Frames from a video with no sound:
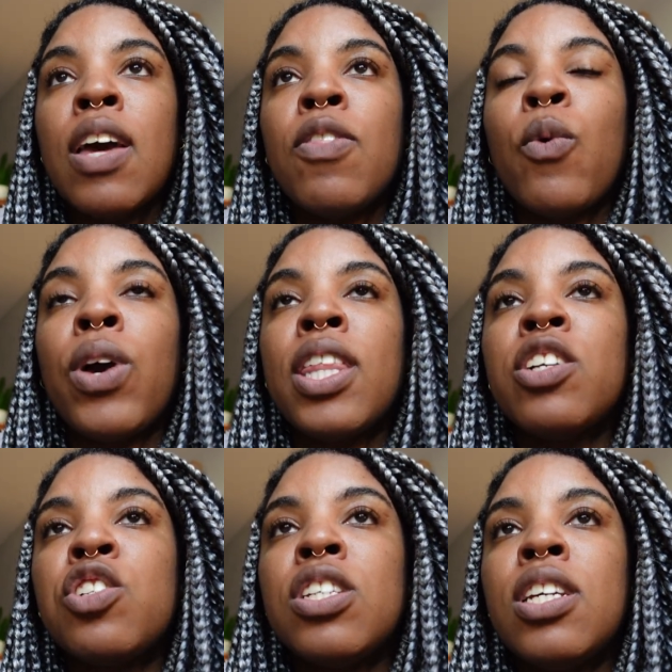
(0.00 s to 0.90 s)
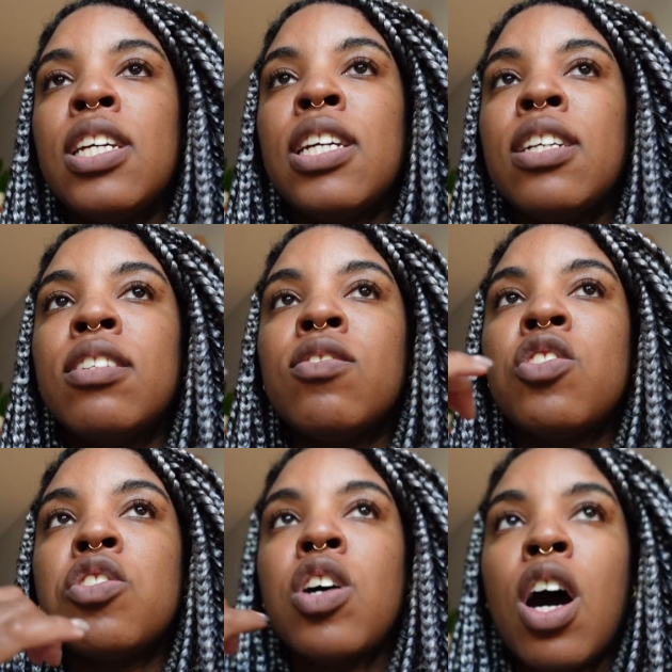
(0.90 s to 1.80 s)
The way that she
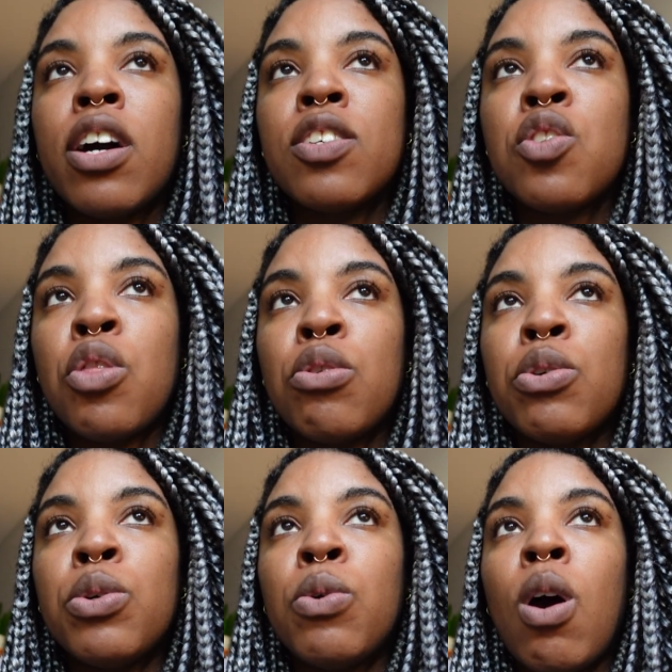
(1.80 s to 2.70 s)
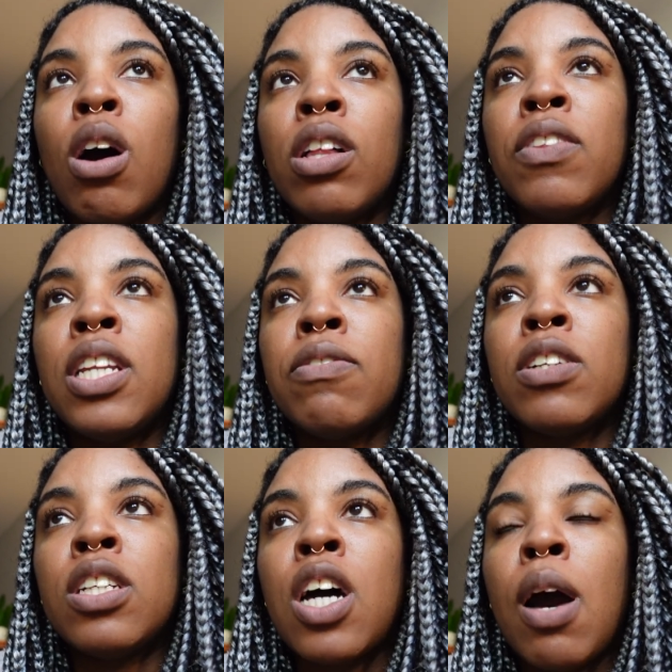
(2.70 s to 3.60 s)
just talks through all of the
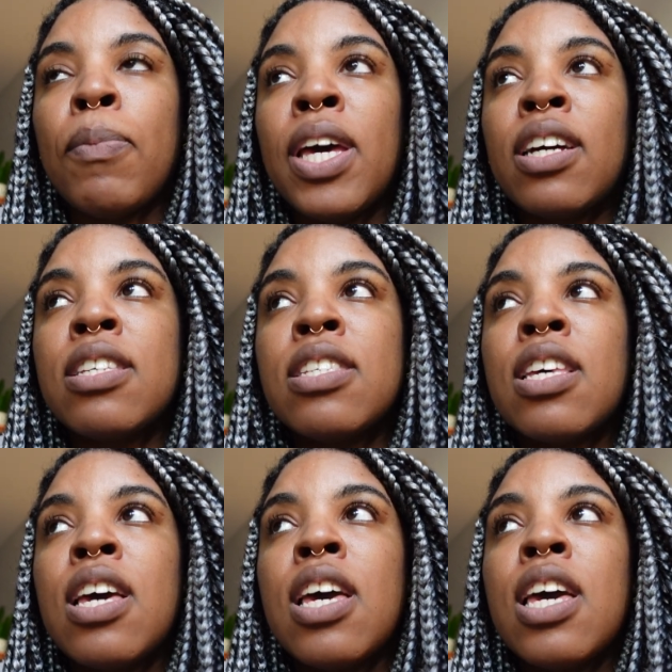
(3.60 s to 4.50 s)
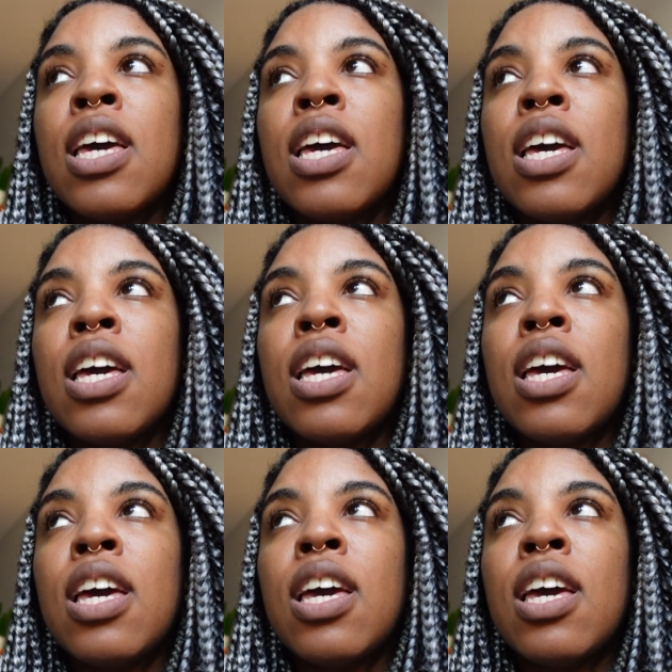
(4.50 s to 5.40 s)
different topics
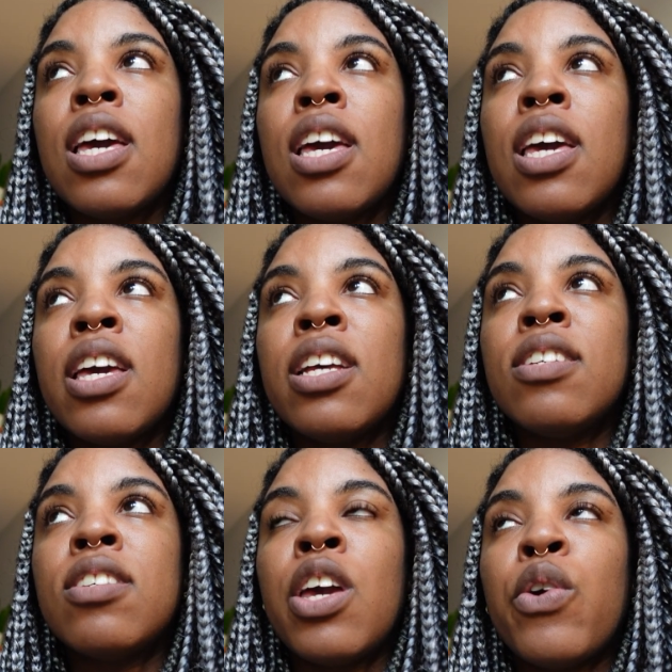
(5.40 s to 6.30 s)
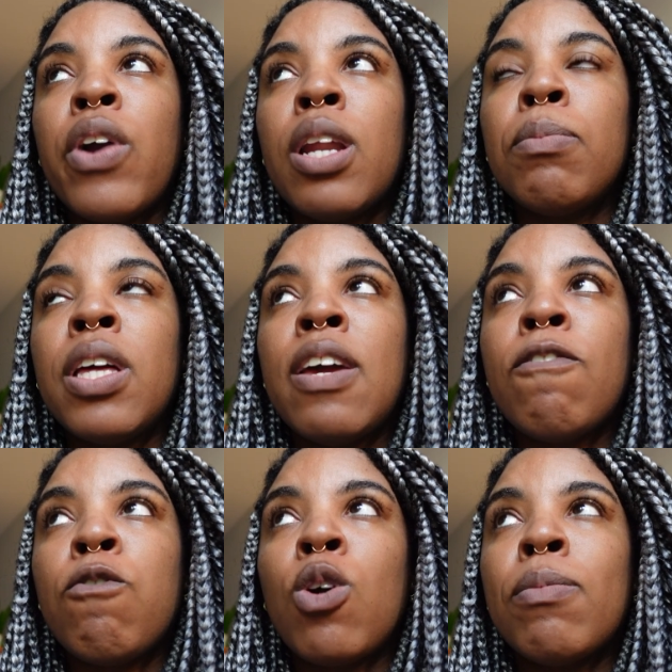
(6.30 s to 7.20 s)
is incredibly
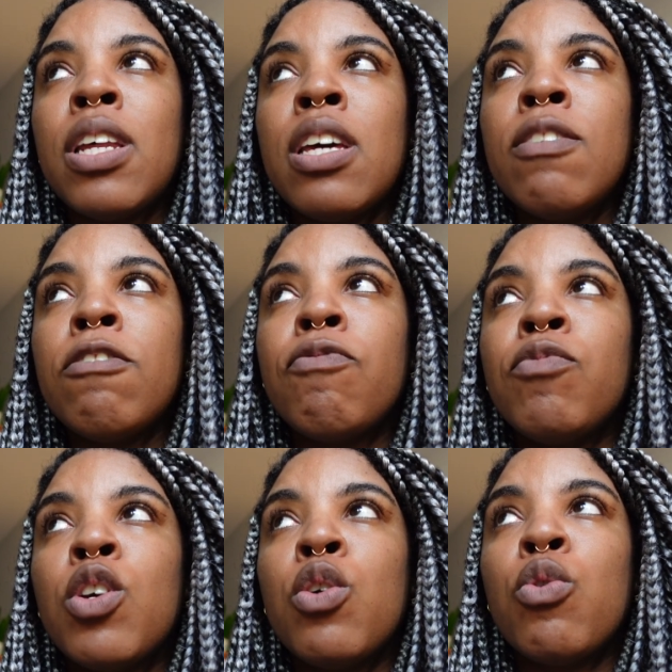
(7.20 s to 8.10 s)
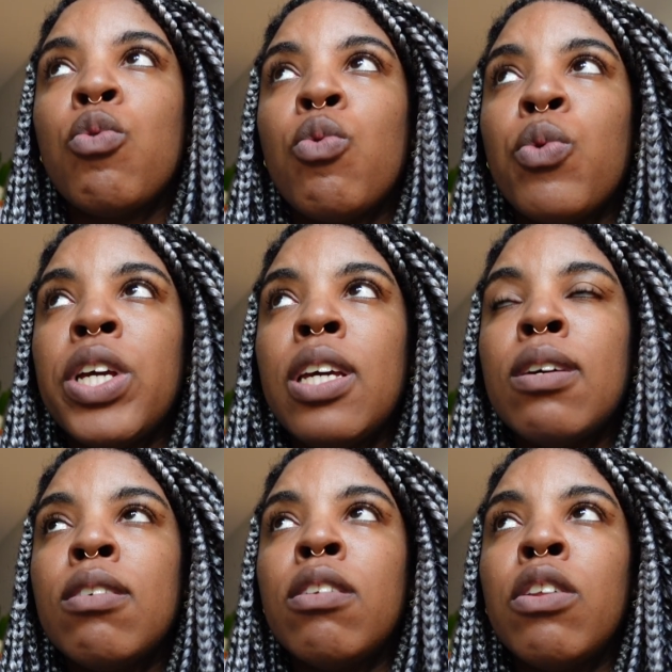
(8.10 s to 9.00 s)
informative,
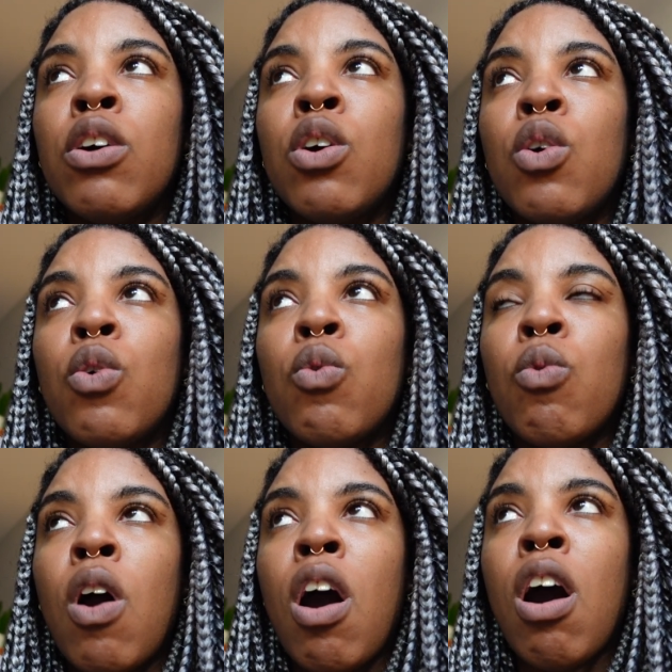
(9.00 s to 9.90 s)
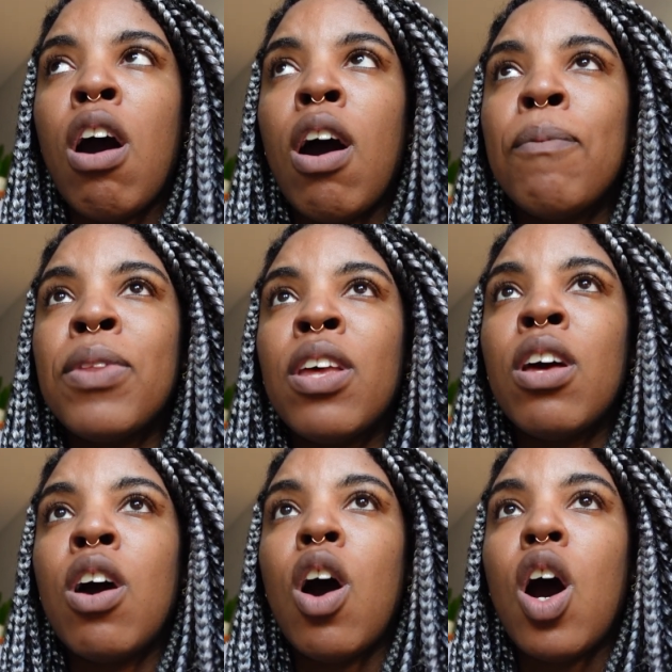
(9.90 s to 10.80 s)
real, raw,
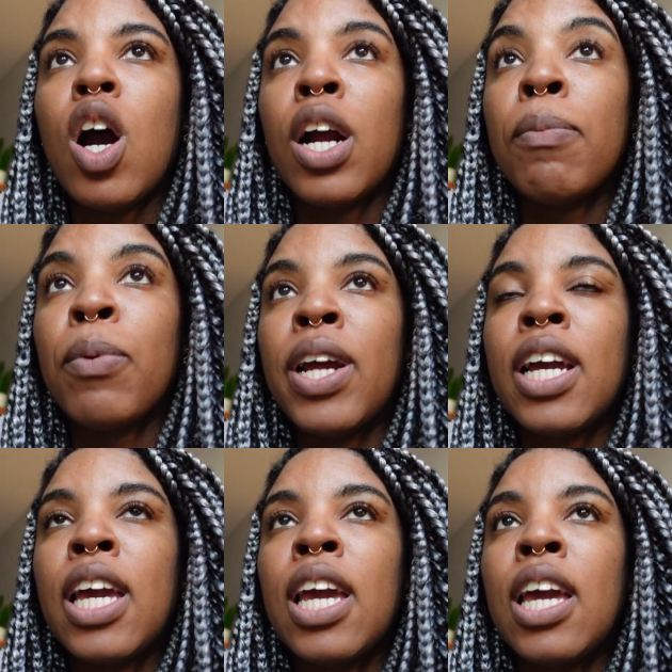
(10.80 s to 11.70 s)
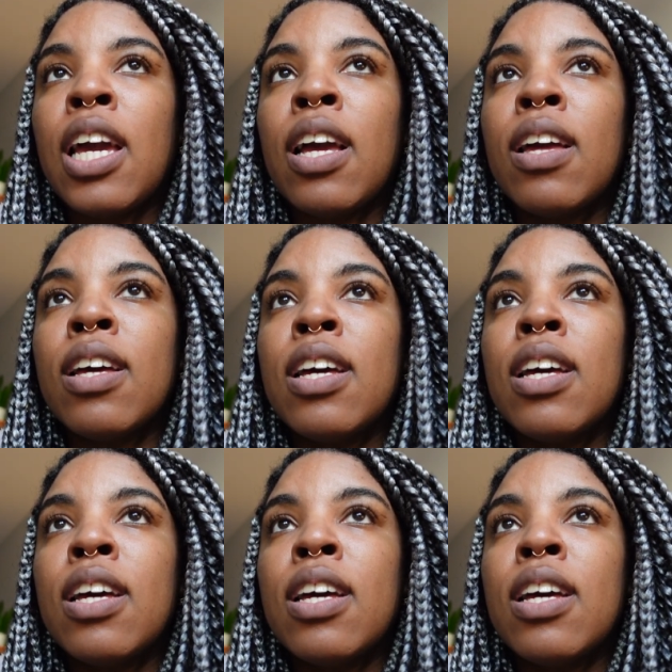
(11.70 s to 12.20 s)
heartbreaking,